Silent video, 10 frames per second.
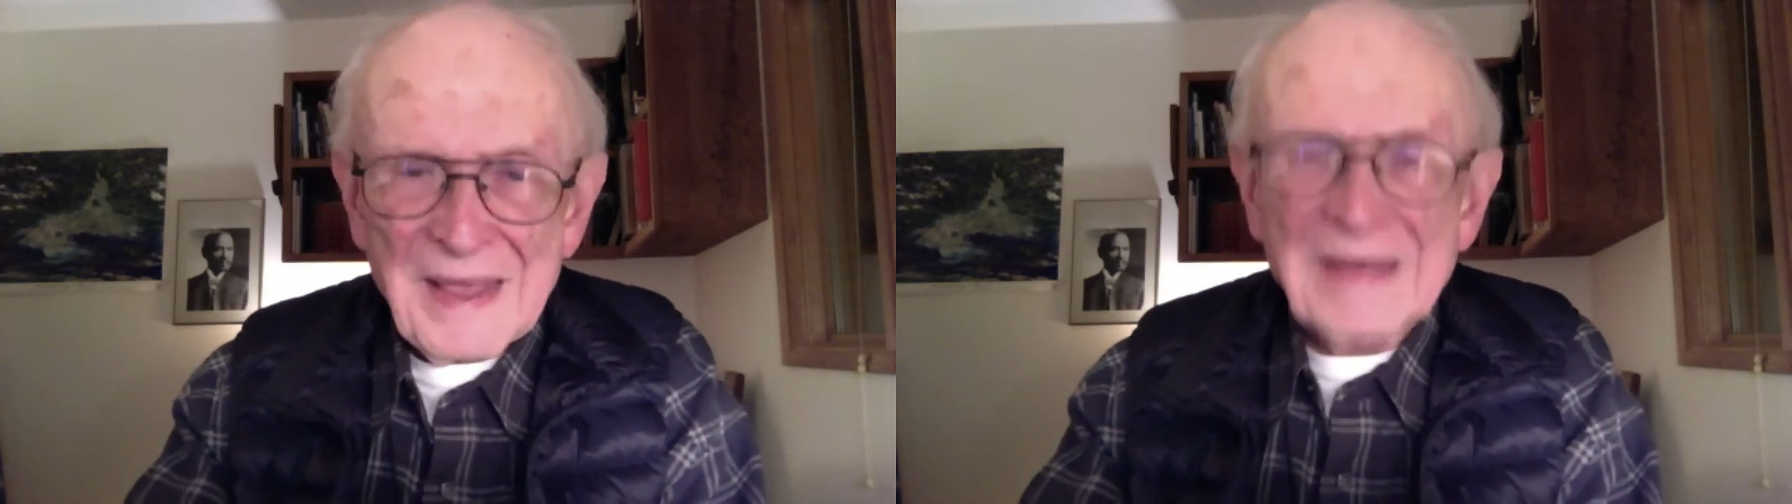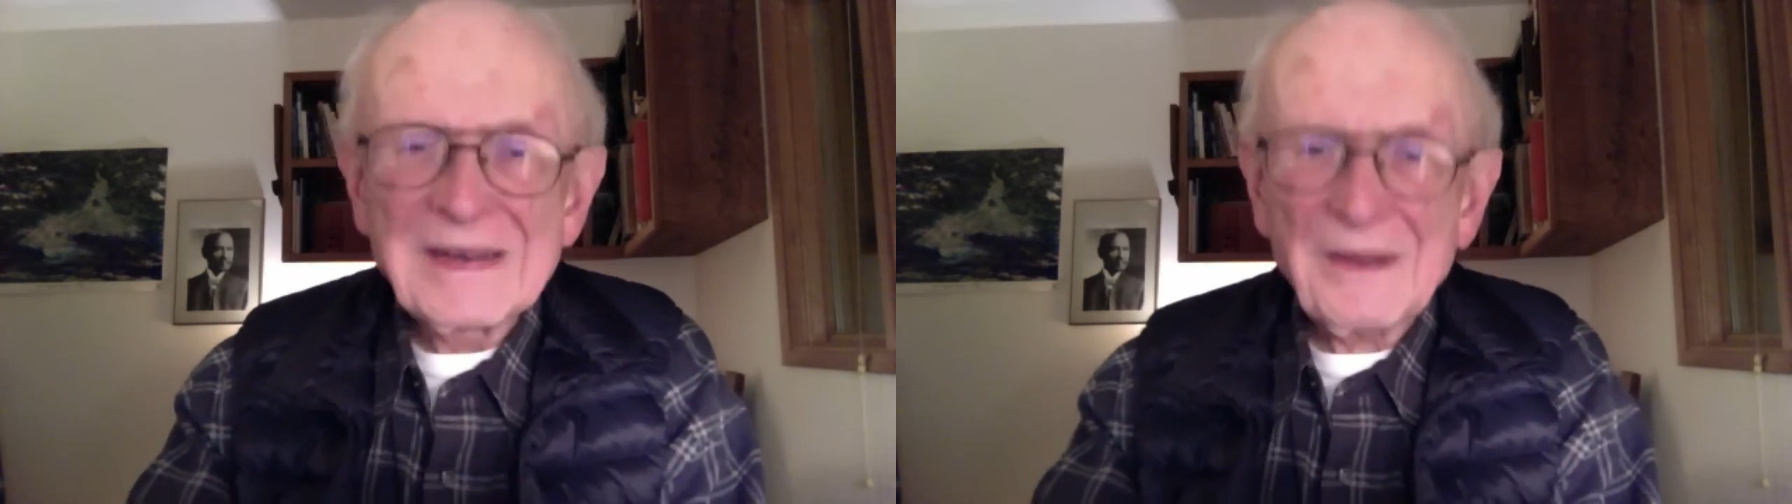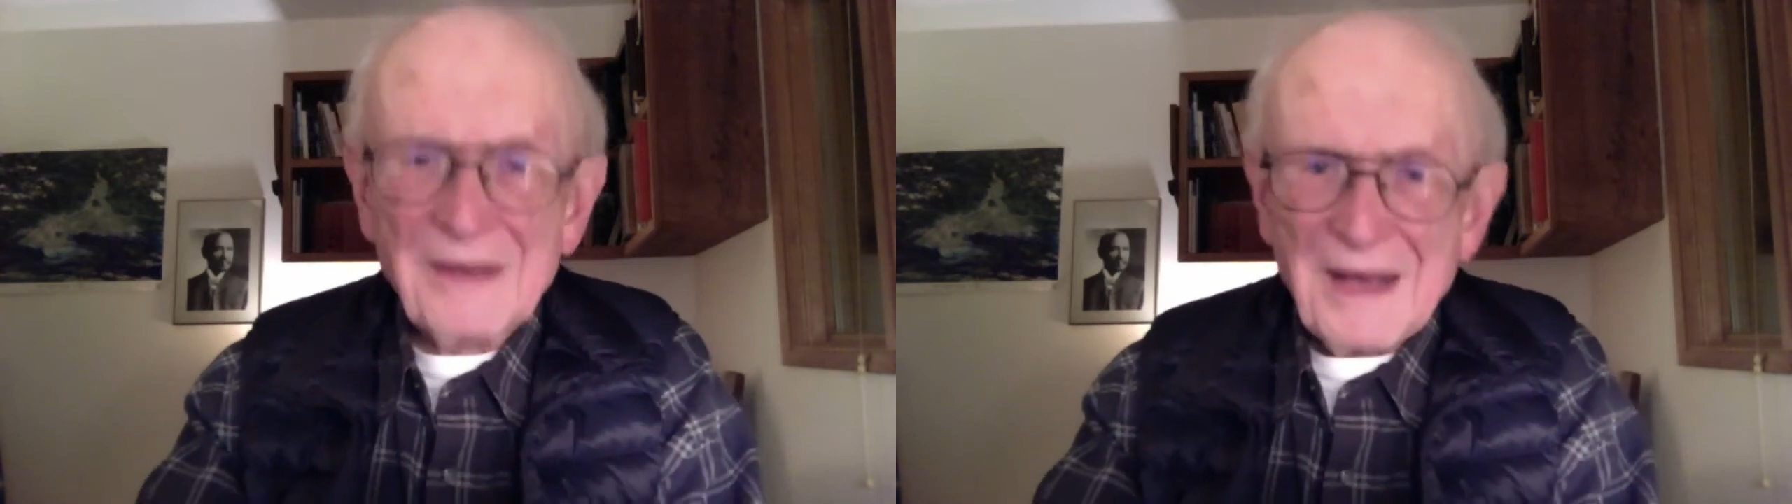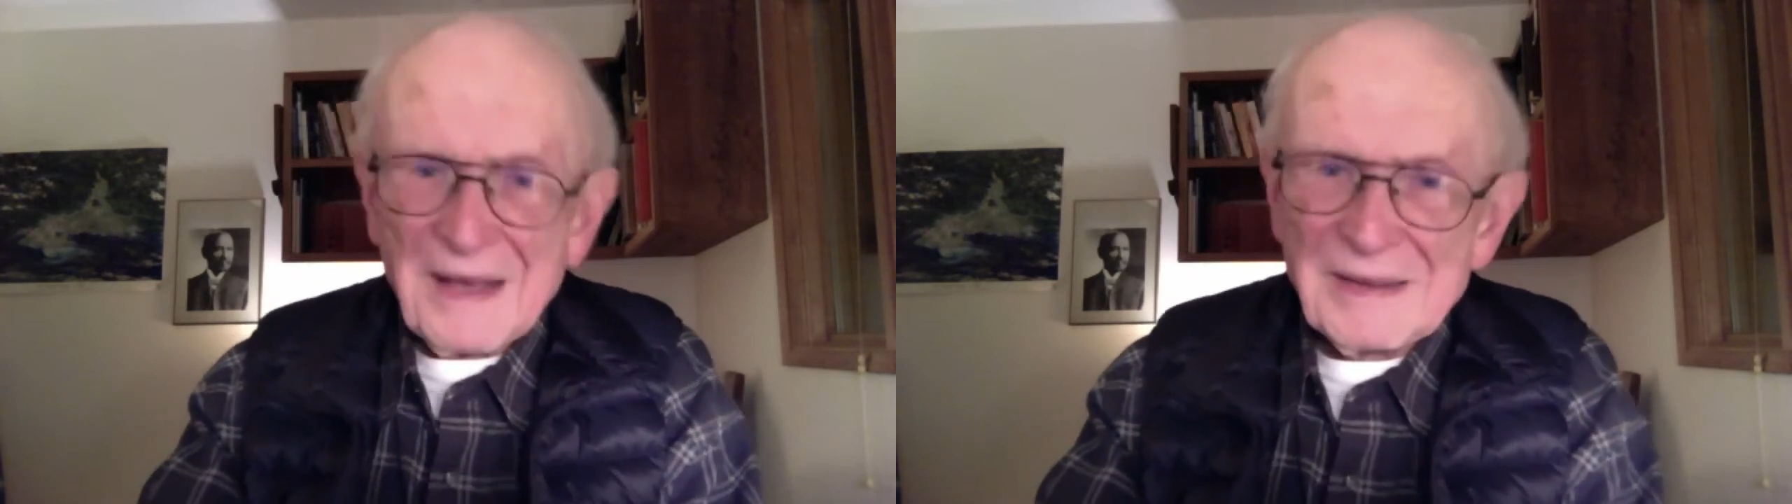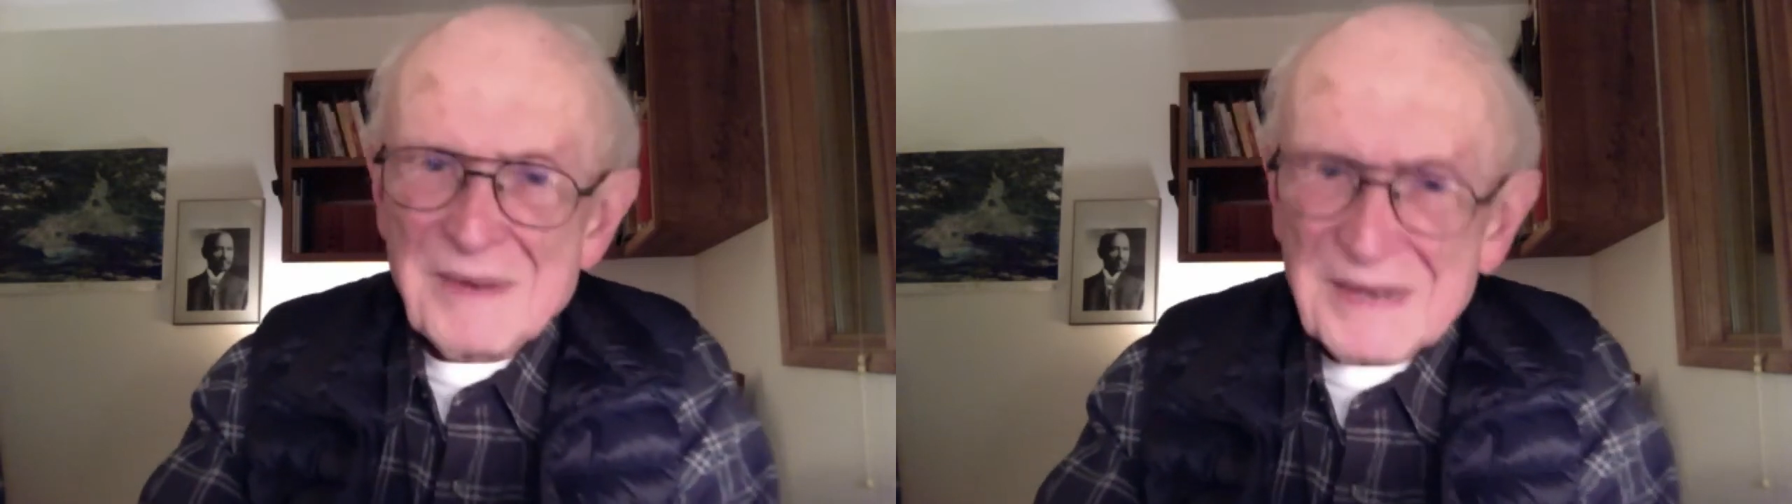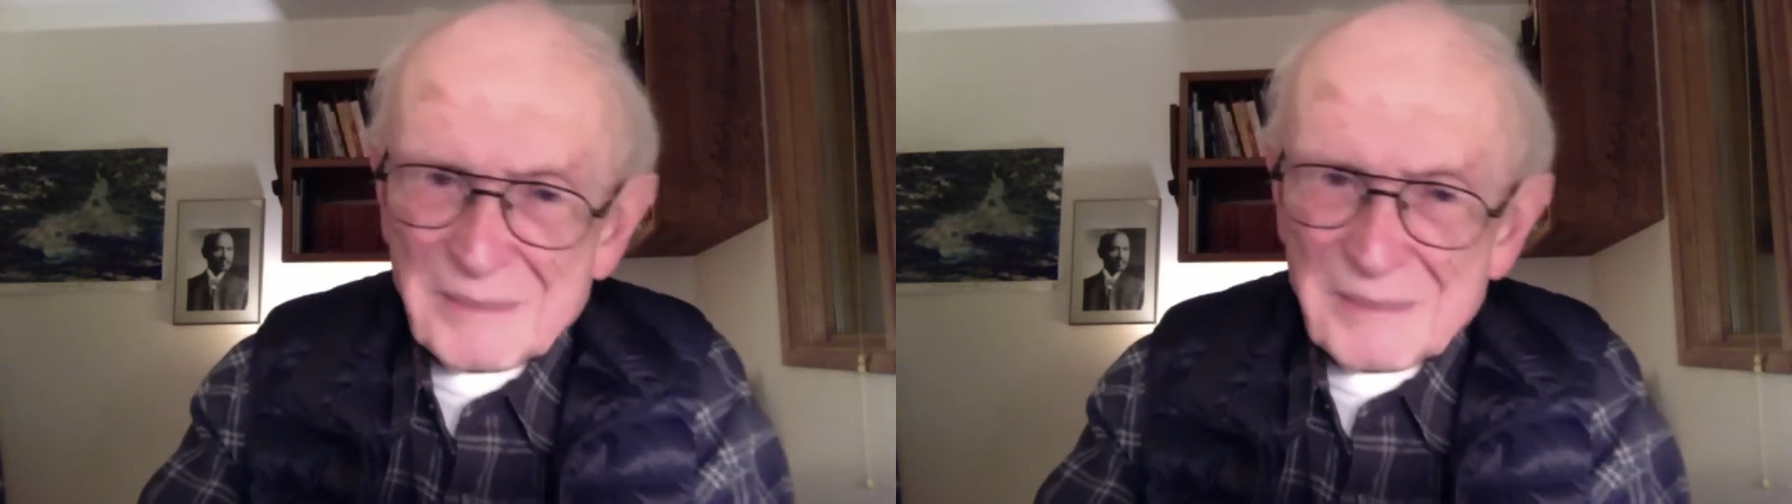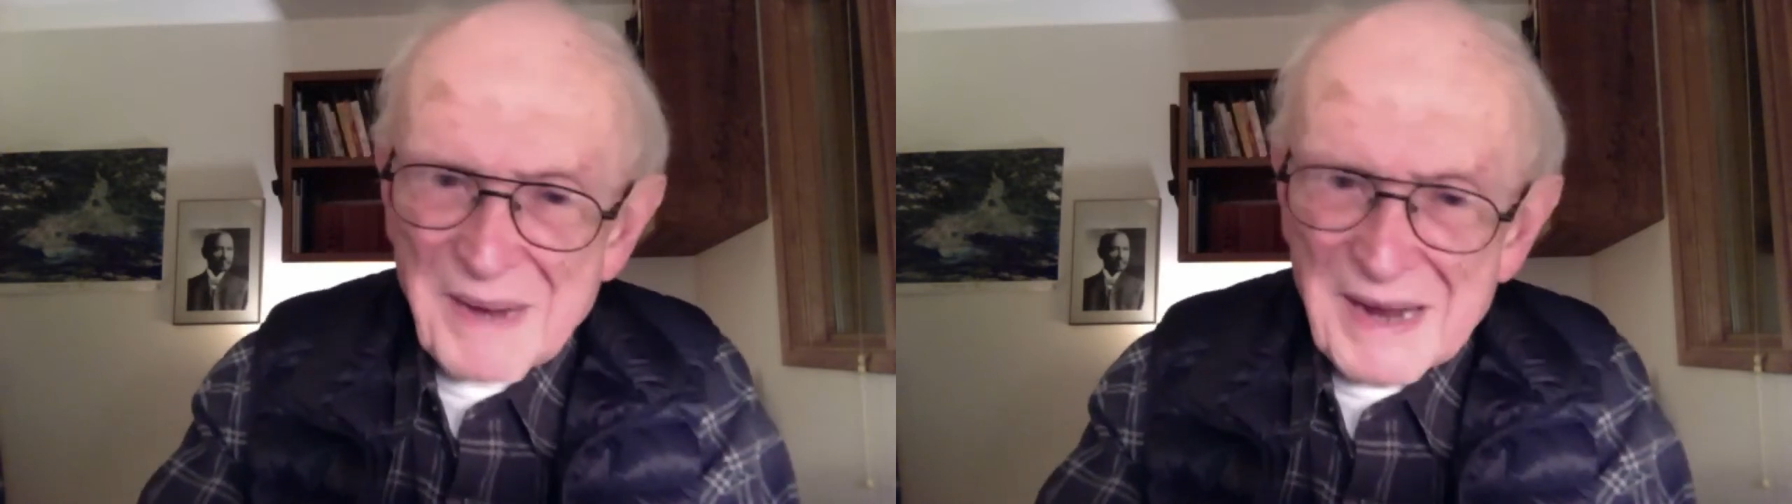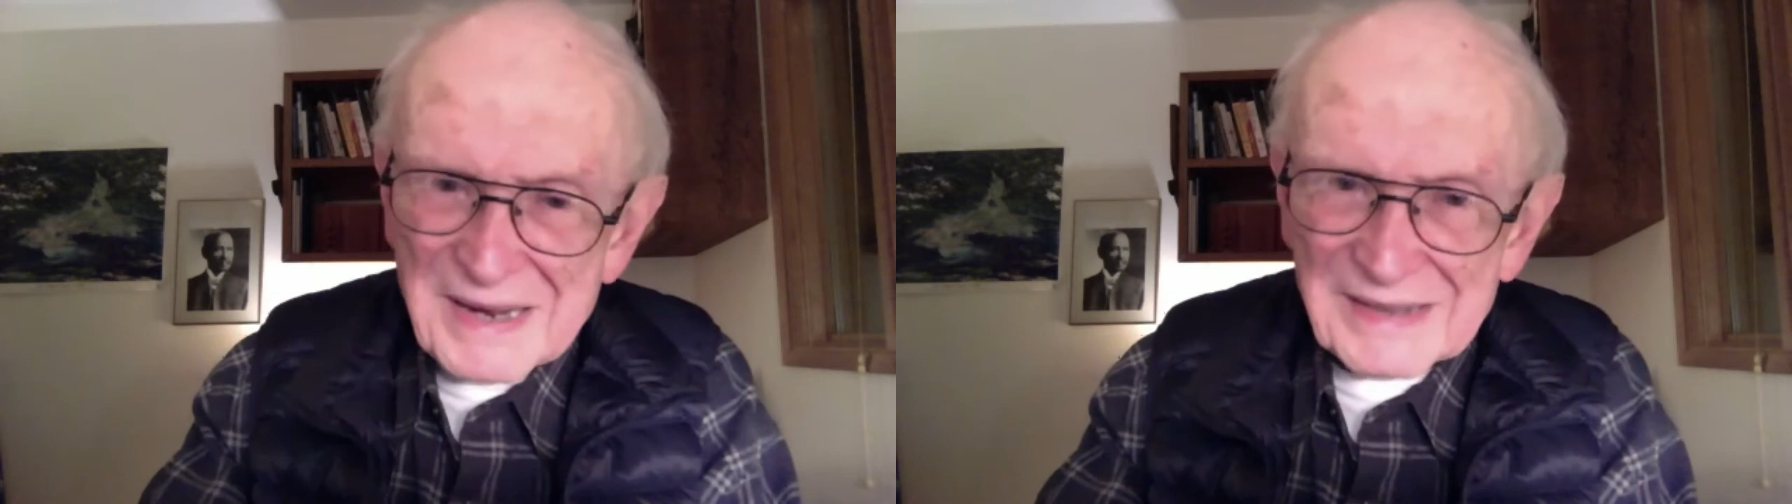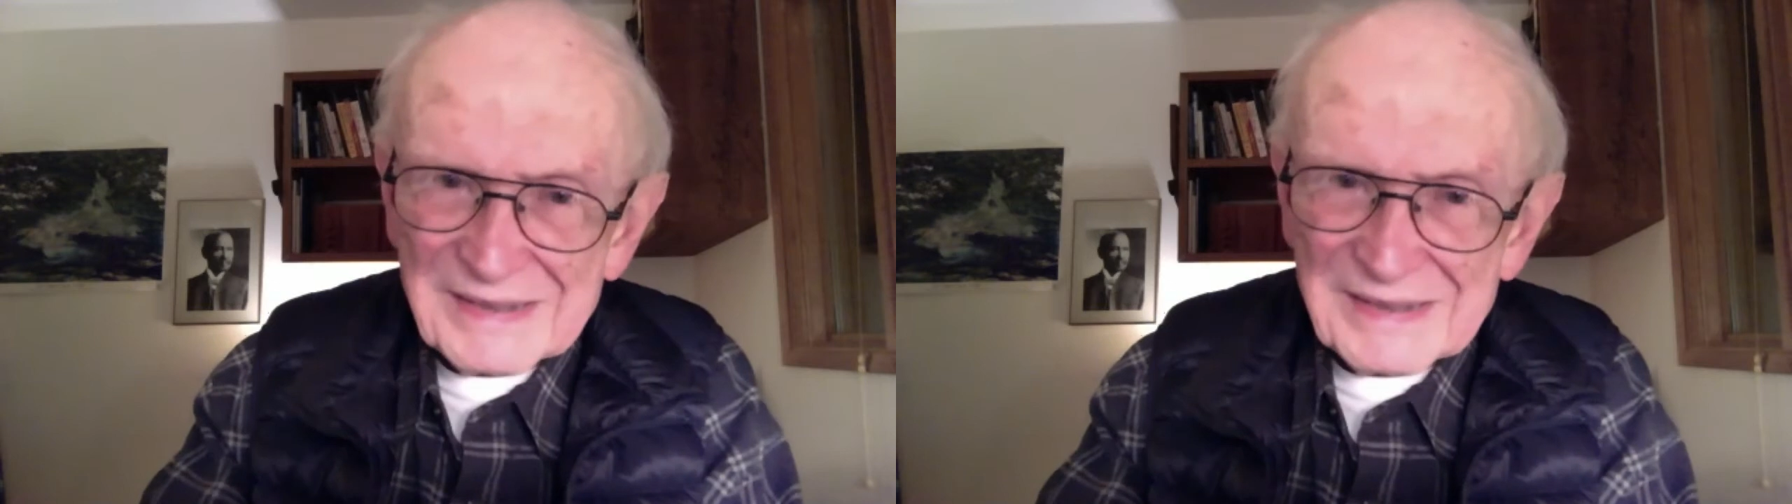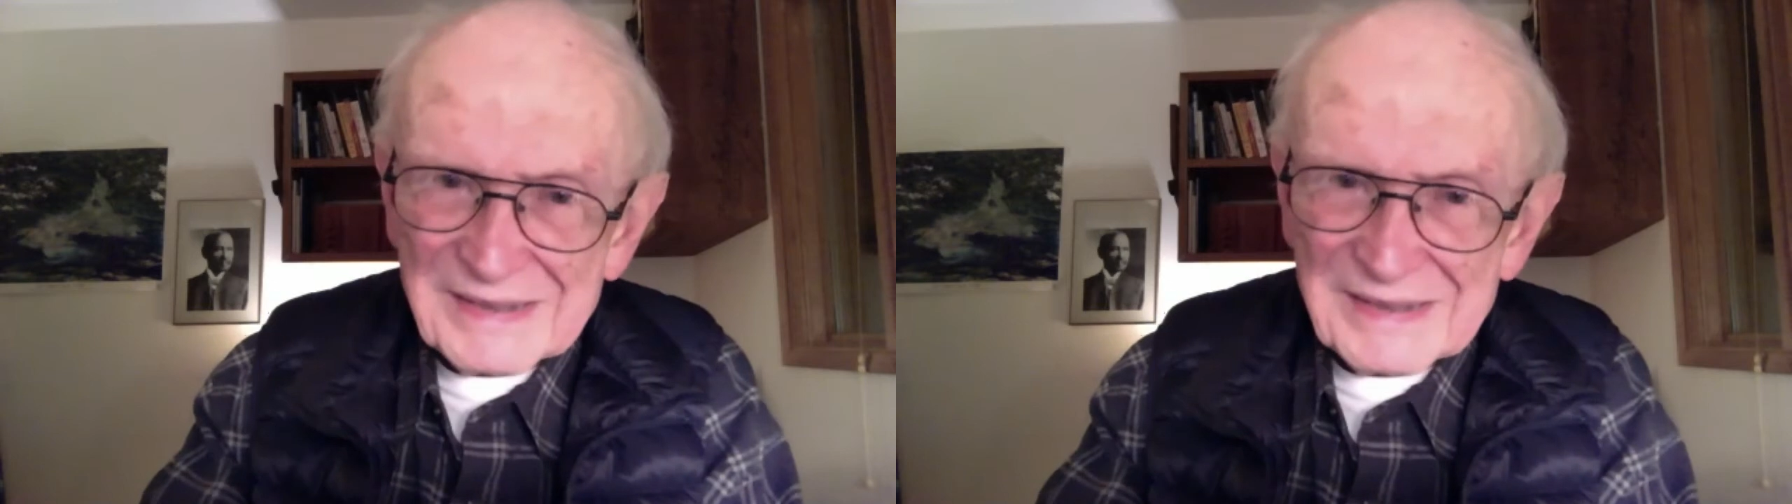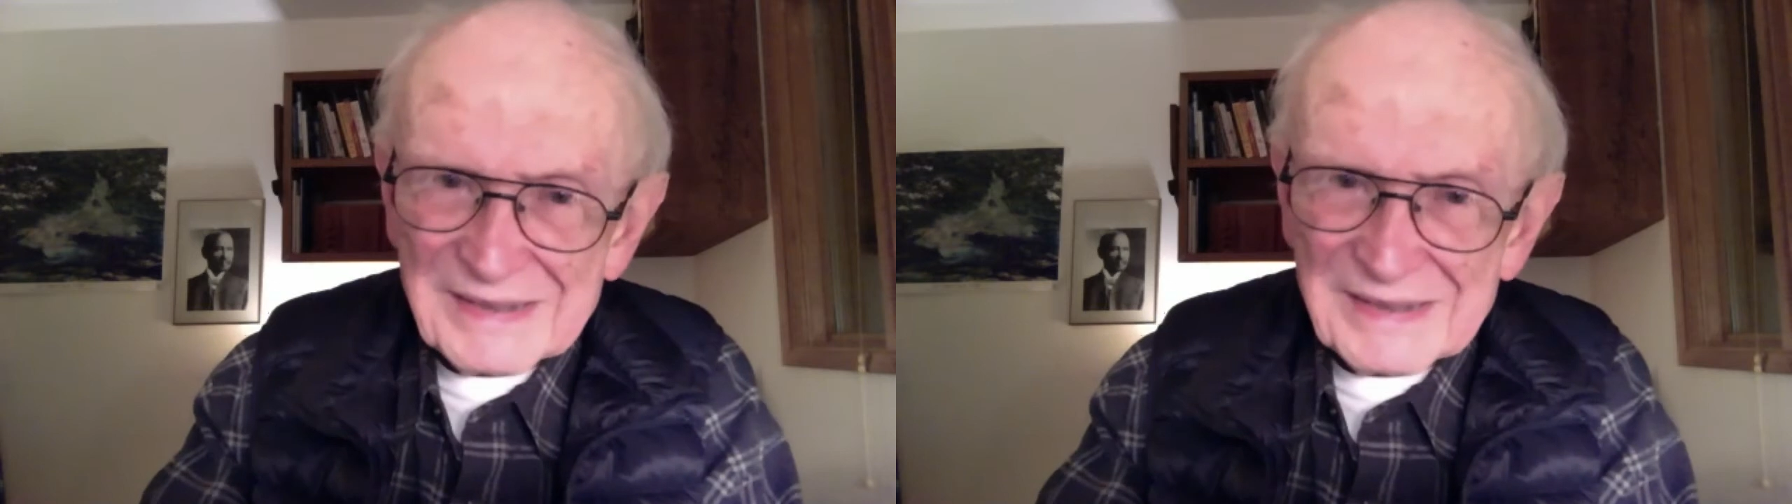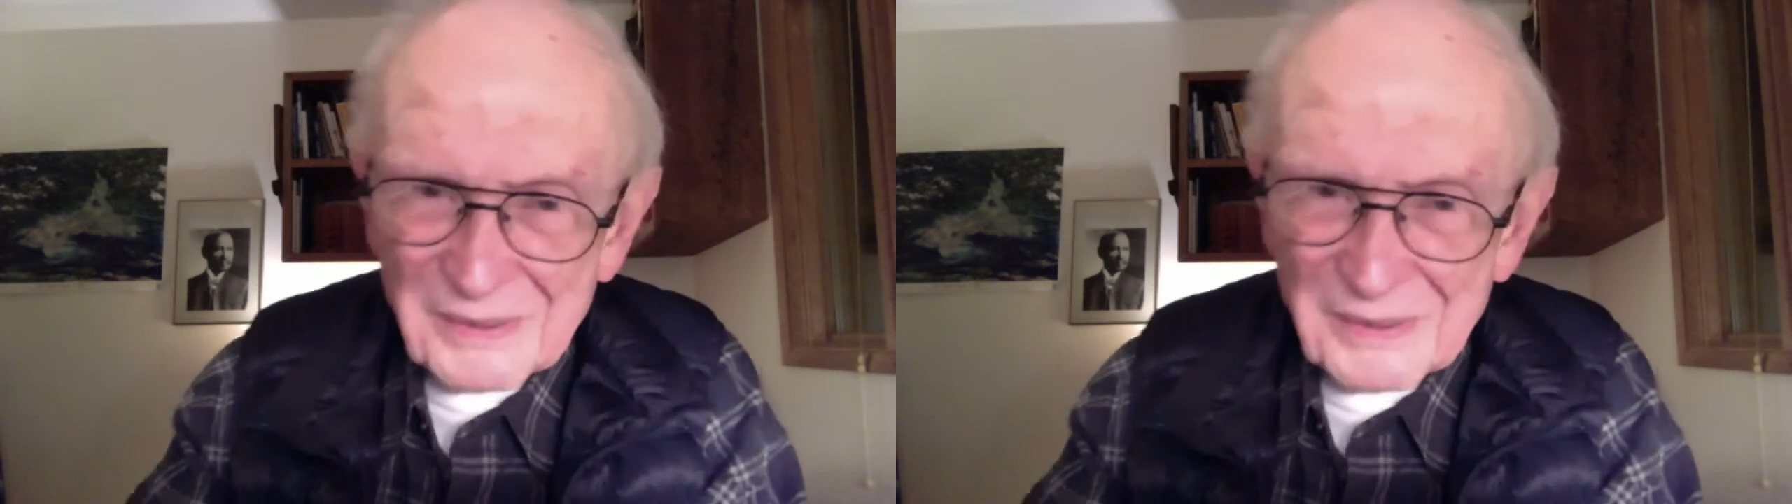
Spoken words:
Now, let me get back to a